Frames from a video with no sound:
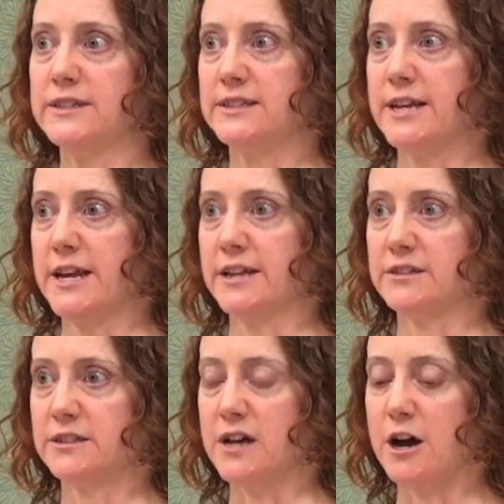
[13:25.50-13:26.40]

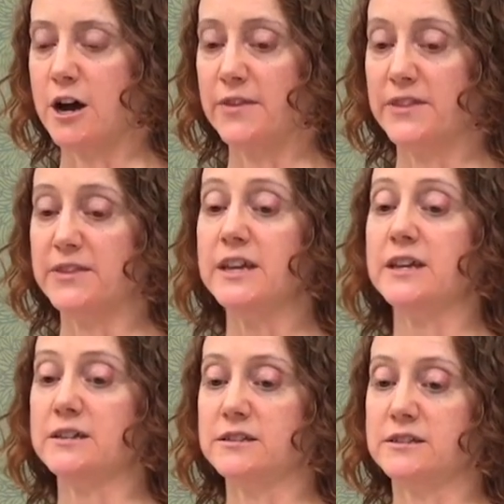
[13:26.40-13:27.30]
things
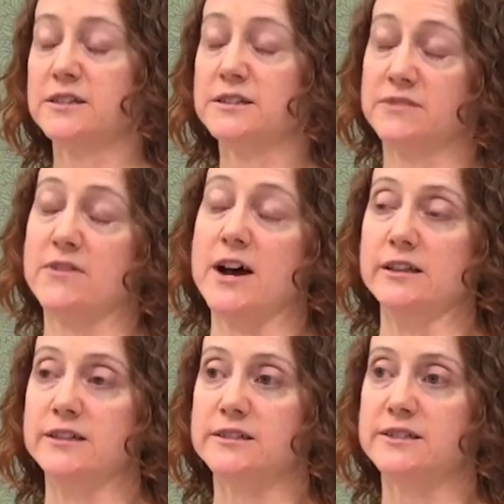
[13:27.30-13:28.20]
this is
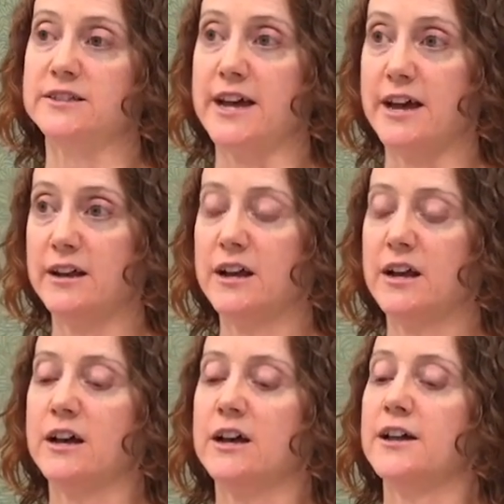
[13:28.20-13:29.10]
violence that
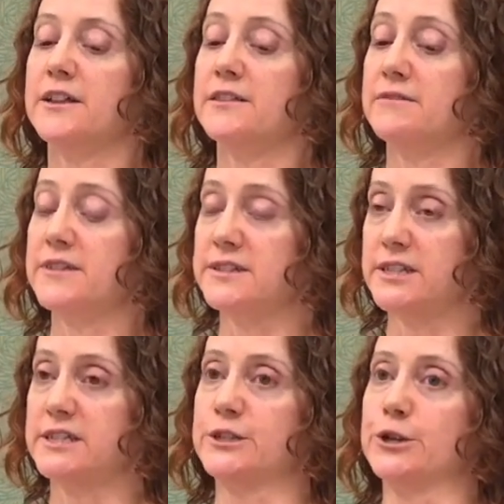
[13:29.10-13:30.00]
the
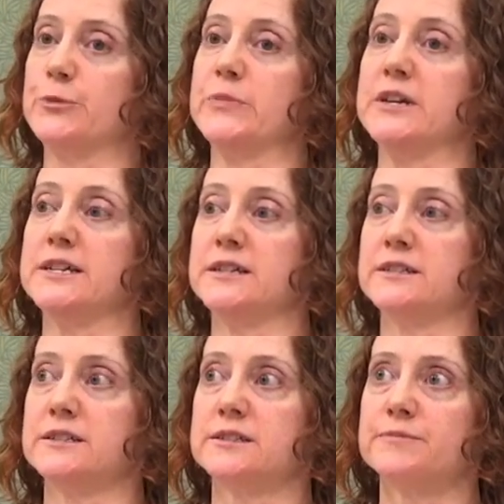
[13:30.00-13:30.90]
system
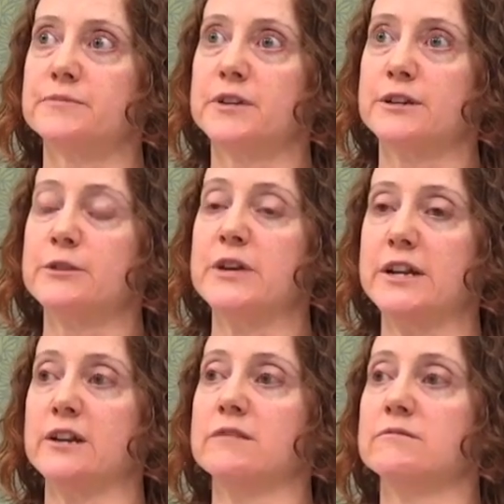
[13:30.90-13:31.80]
is
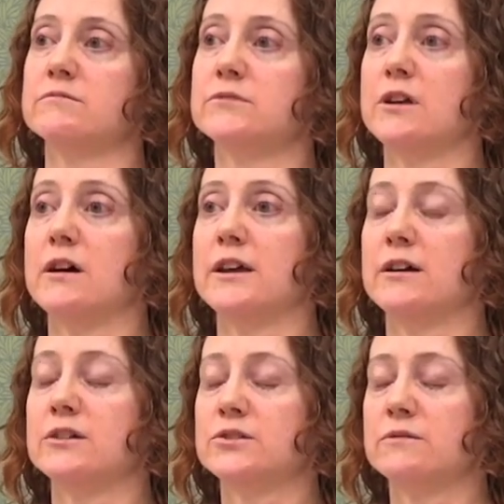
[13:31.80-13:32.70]
committing
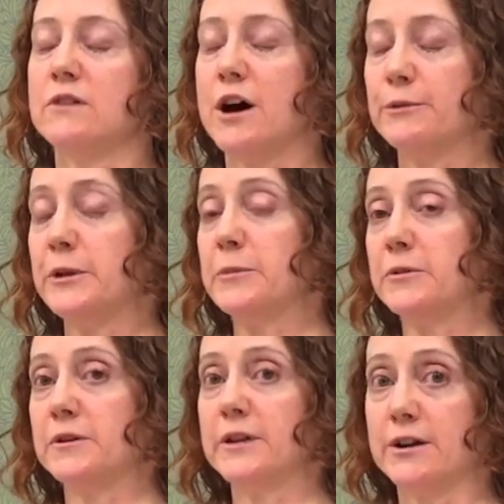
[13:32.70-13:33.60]
on
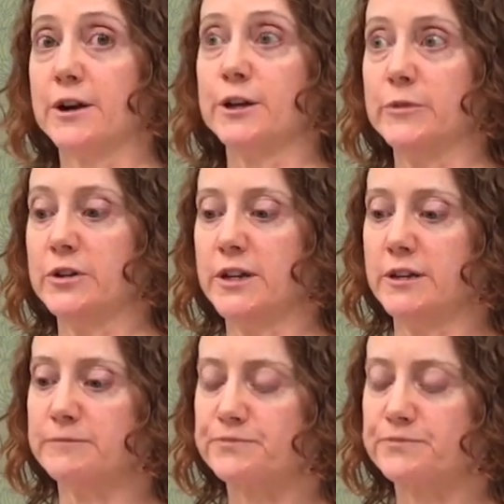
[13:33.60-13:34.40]
people in our community.